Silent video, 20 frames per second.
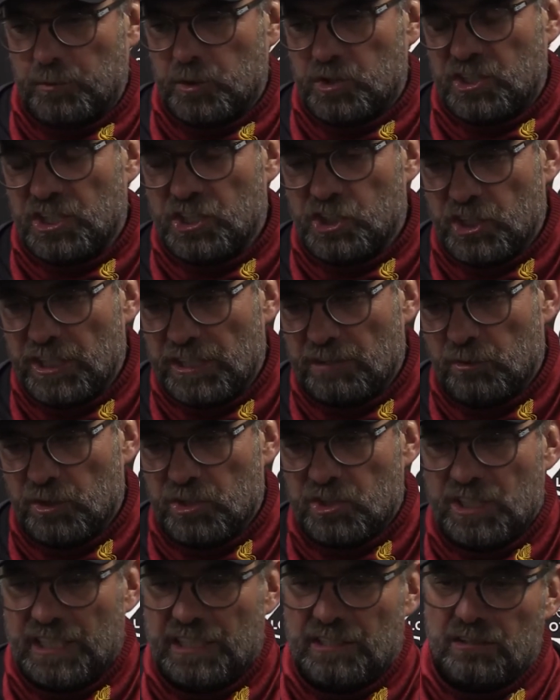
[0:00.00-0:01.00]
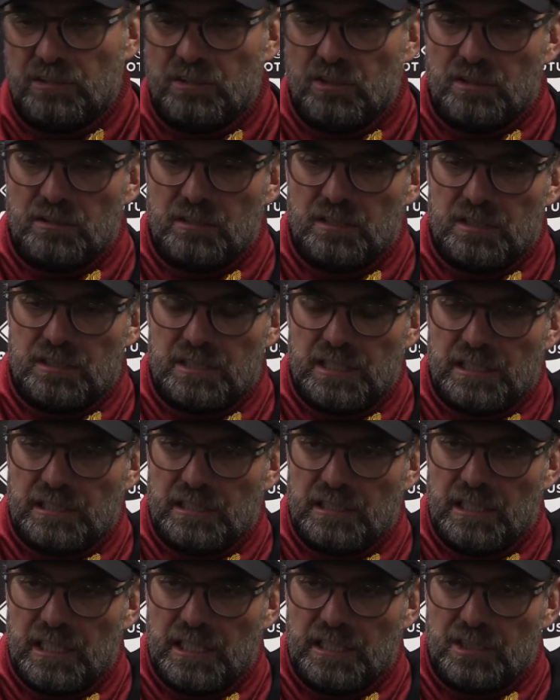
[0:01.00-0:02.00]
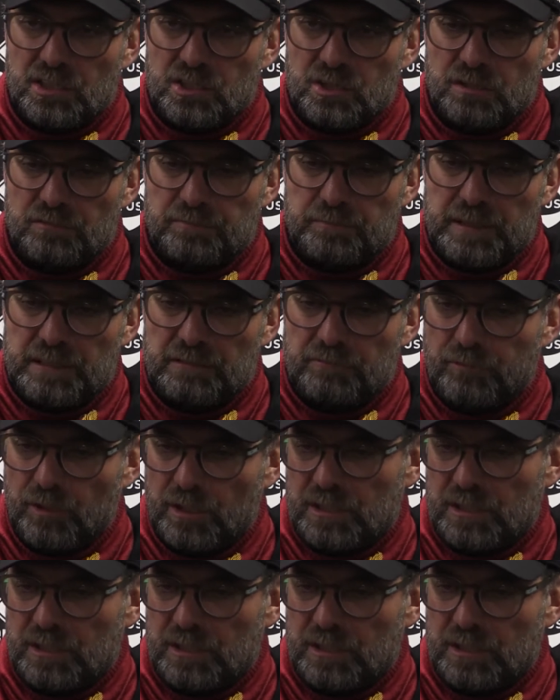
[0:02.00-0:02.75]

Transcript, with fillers: Positioning was then not exactly like it should have been.